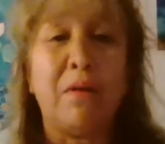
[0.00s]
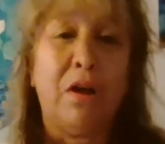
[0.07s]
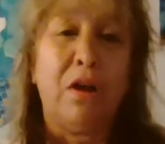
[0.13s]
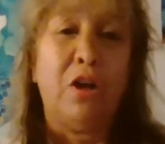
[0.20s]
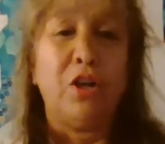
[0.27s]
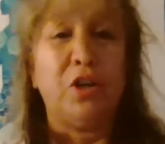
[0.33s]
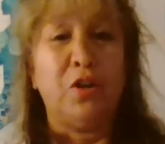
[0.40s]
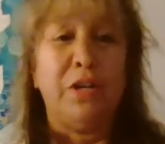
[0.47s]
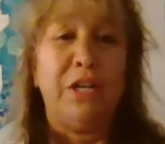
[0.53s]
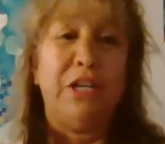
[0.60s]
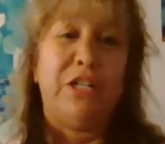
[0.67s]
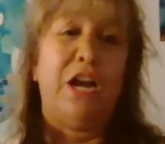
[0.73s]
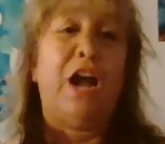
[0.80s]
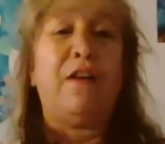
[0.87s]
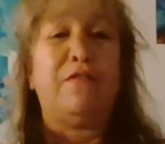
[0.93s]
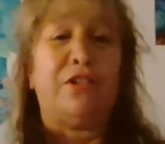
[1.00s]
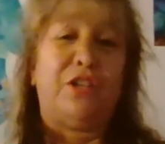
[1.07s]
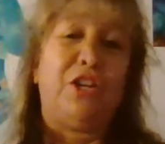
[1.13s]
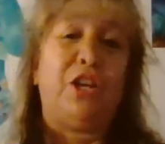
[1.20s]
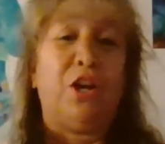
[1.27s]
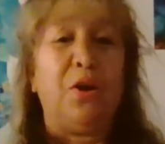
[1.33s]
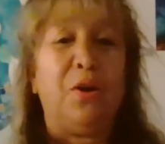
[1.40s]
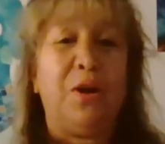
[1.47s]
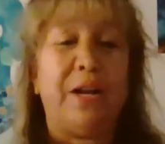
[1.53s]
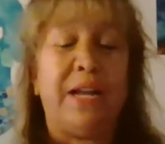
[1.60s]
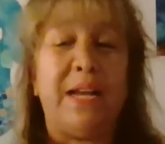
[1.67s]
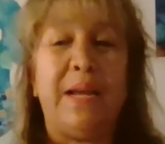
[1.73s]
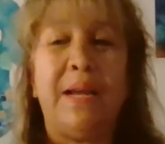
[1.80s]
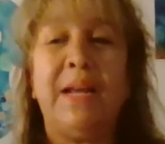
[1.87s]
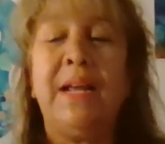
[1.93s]
oh, you need to have
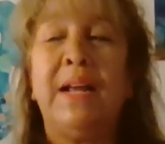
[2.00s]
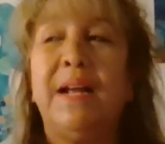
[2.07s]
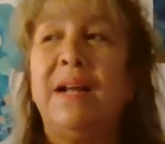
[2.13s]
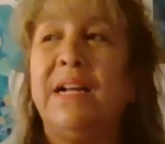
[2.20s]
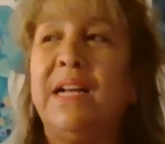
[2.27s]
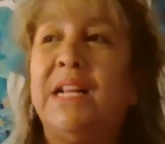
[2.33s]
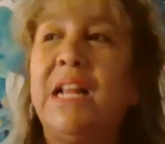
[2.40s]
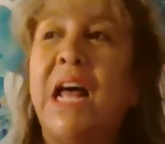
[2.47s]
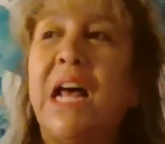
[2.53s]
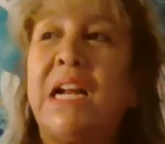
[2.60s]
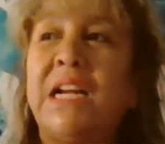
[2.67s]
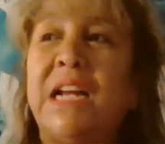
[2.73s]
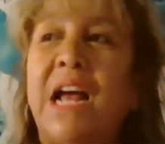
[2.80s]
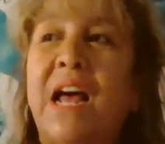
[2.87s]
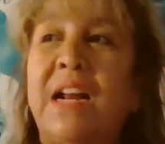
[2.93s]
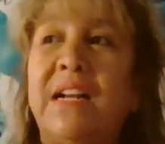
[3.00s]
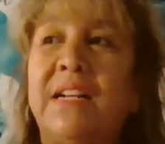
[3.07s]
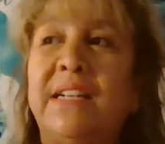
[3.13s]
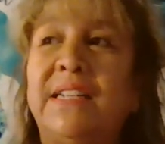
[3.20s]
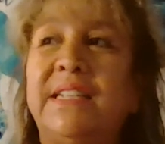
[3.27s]
security, yada yada.